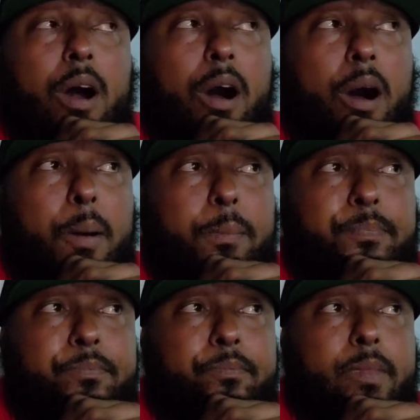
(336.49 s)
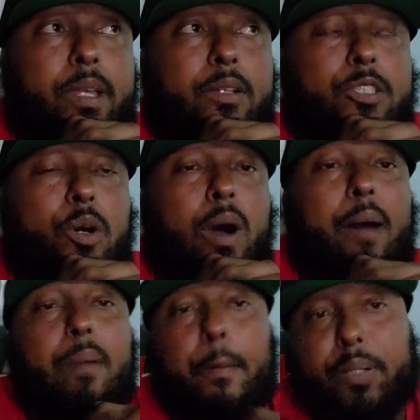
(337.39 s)
So
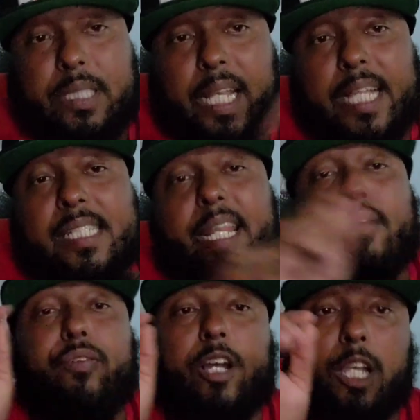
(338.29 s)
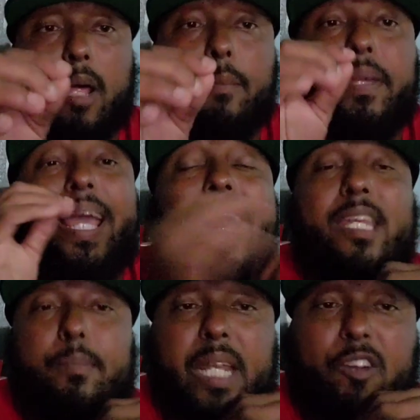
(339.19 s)
I'll put the links in there for Colombia
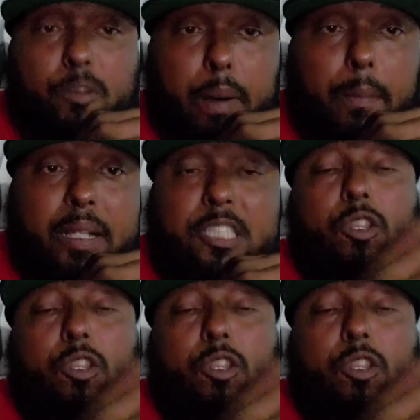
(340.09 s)
and Dominican Republic.